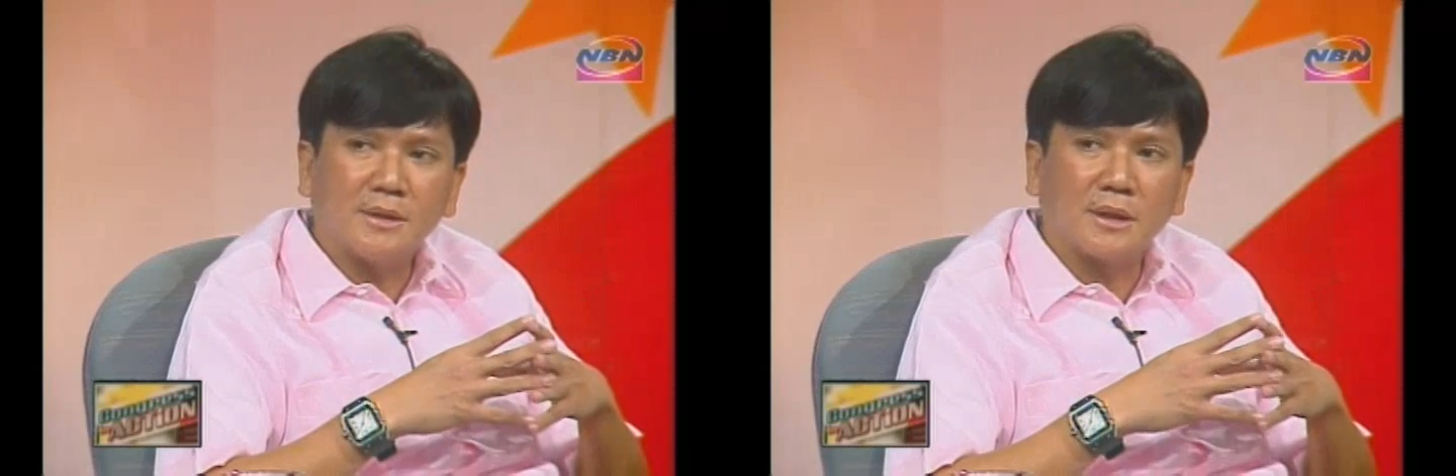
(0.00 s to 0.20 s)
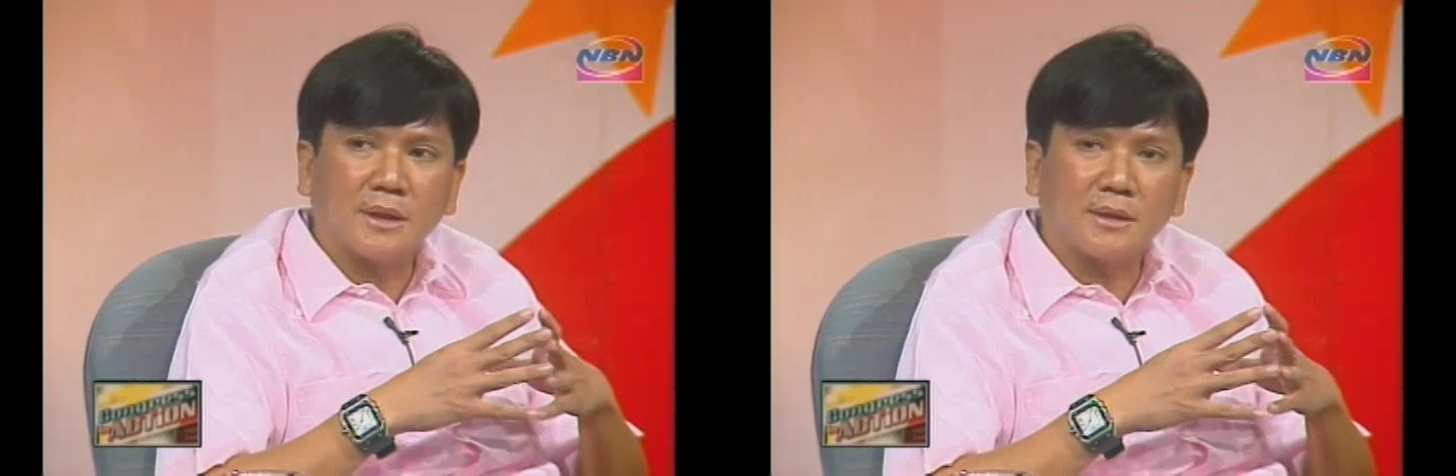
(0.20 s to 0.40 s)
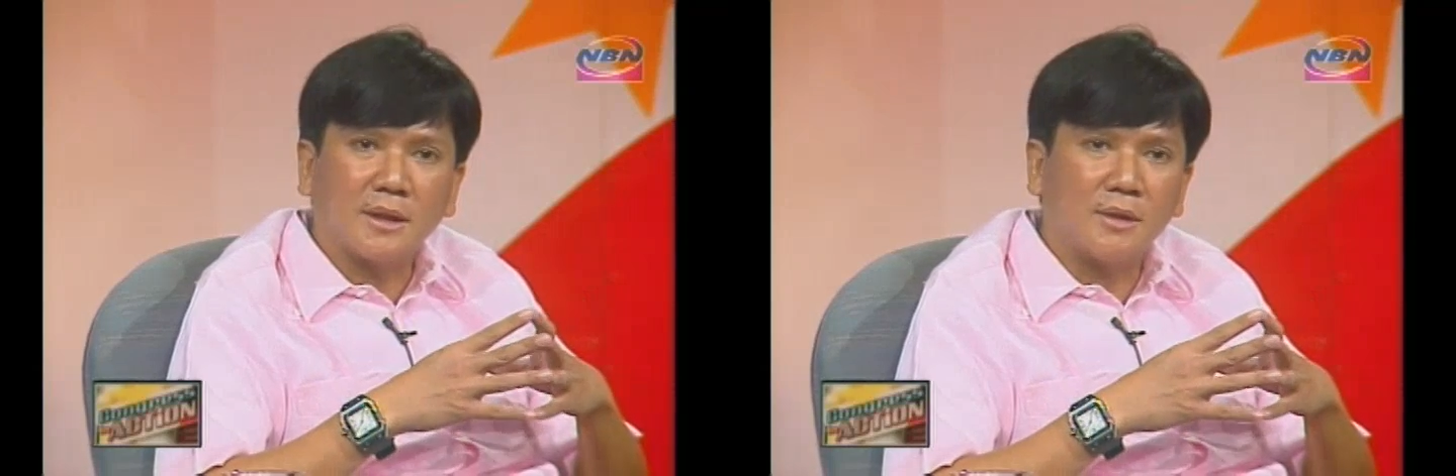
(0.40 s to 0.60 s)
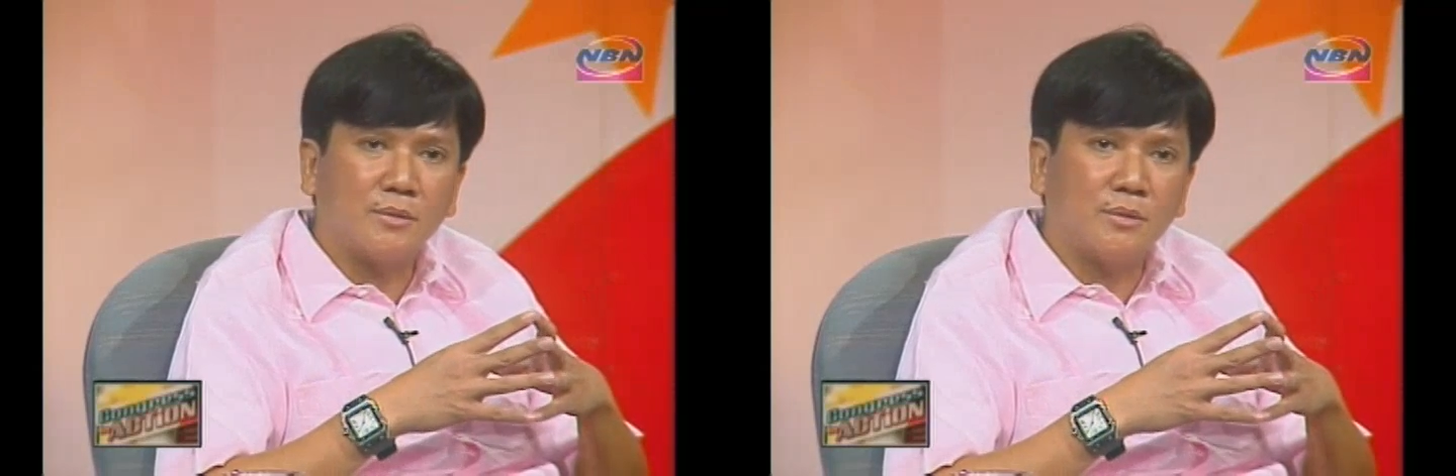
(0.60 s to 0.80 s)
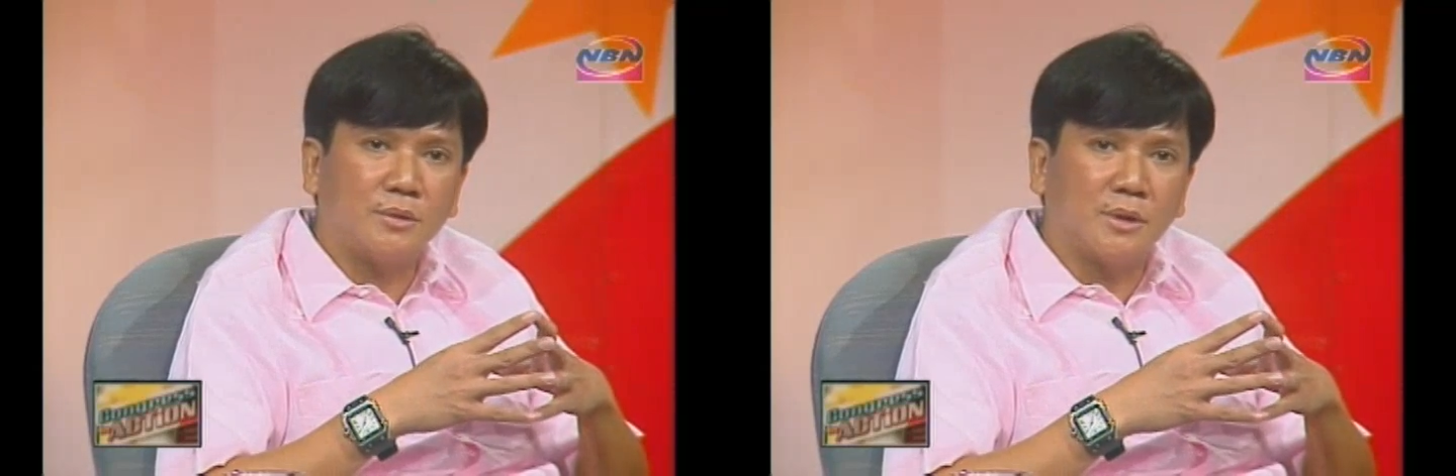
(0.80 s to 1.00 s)
Nagtatagal
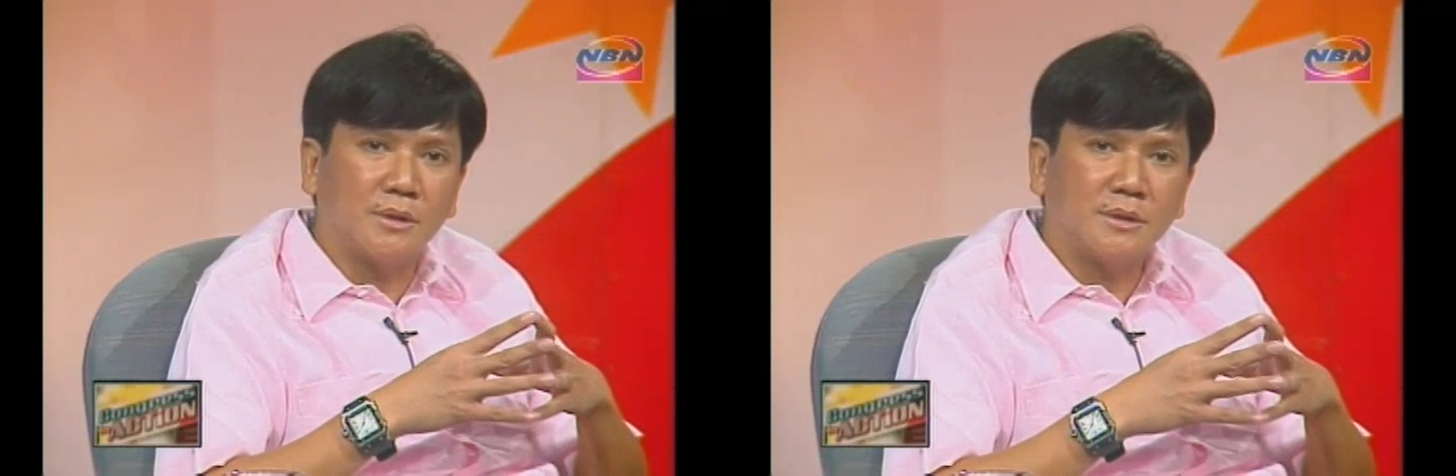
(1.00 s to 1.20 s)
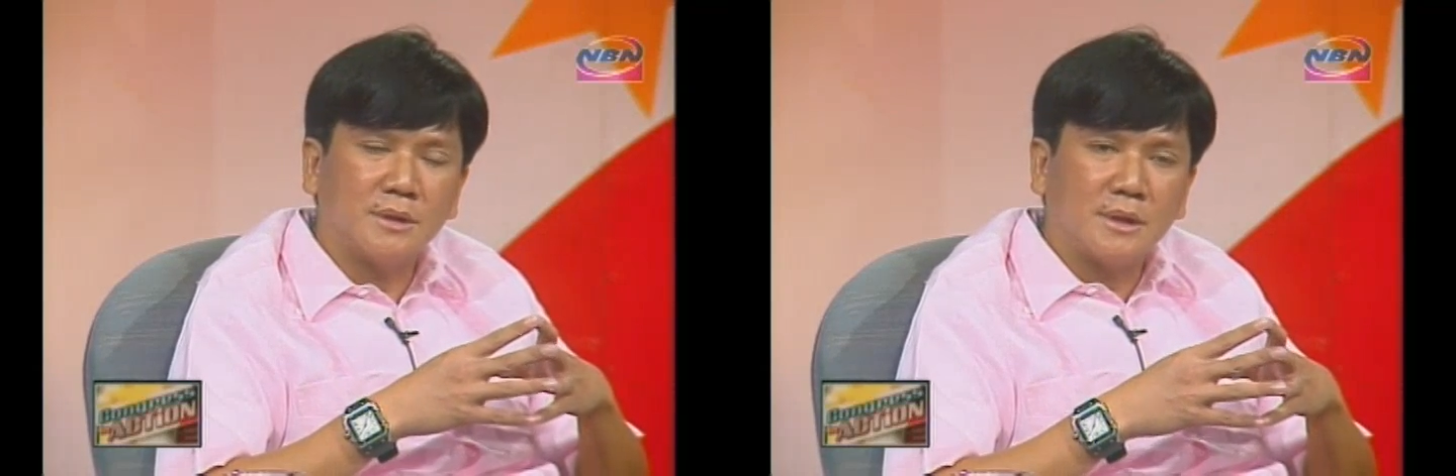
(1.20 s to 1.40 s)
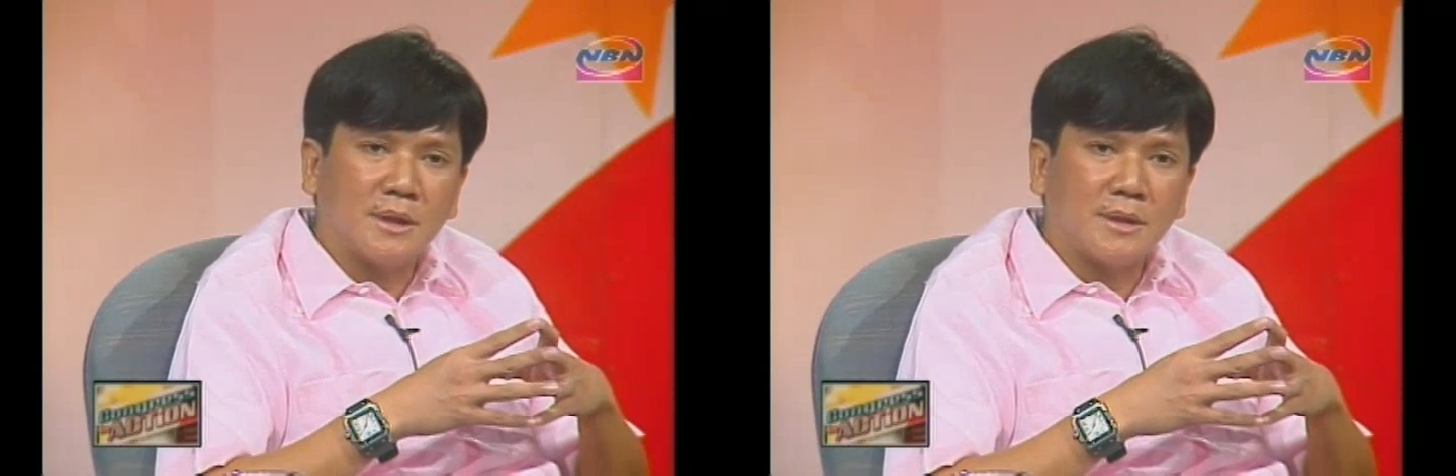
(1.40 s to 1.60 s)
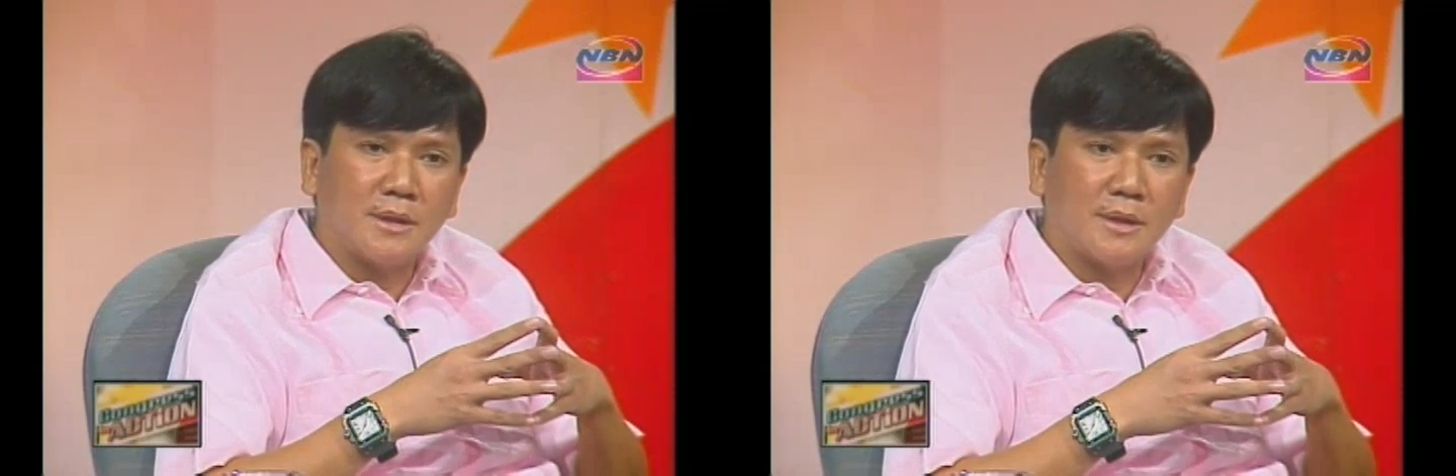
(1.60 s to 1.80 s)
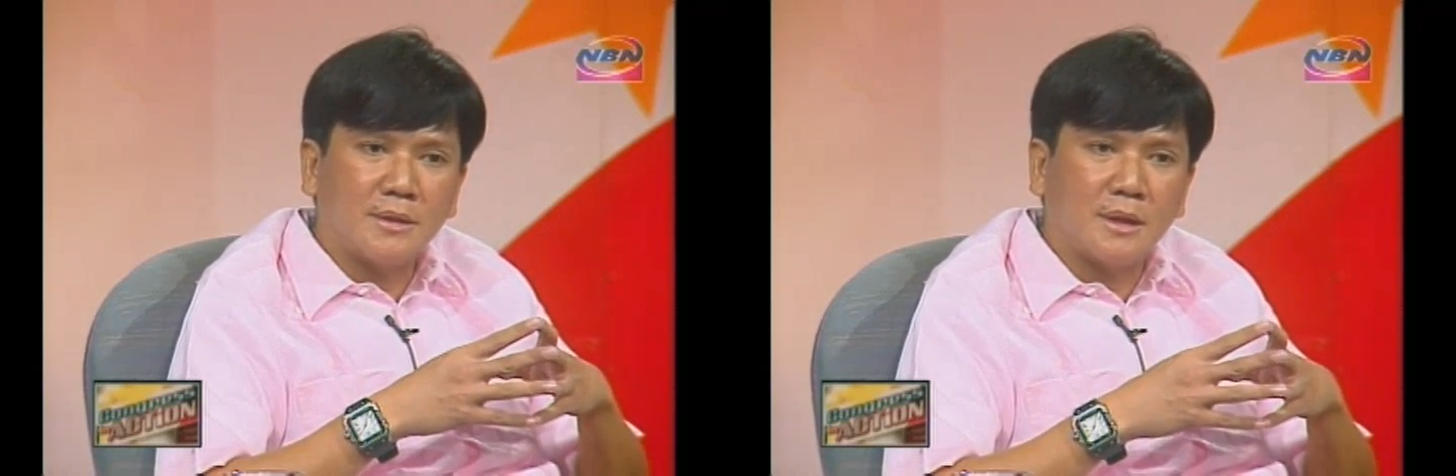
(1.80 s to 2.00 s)
ho dun.
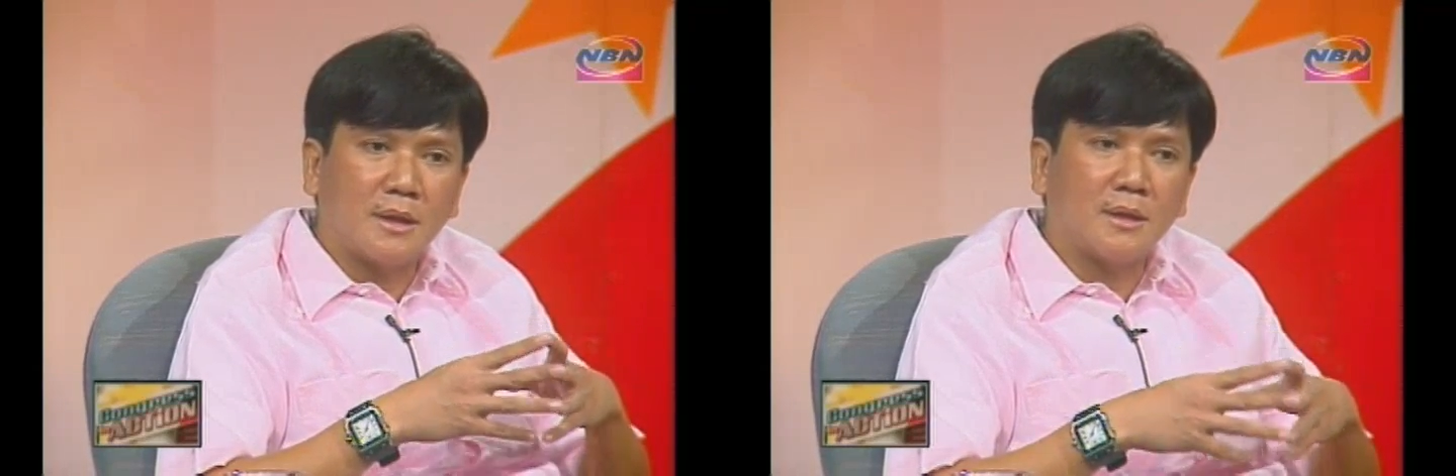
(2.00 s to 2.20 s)
Then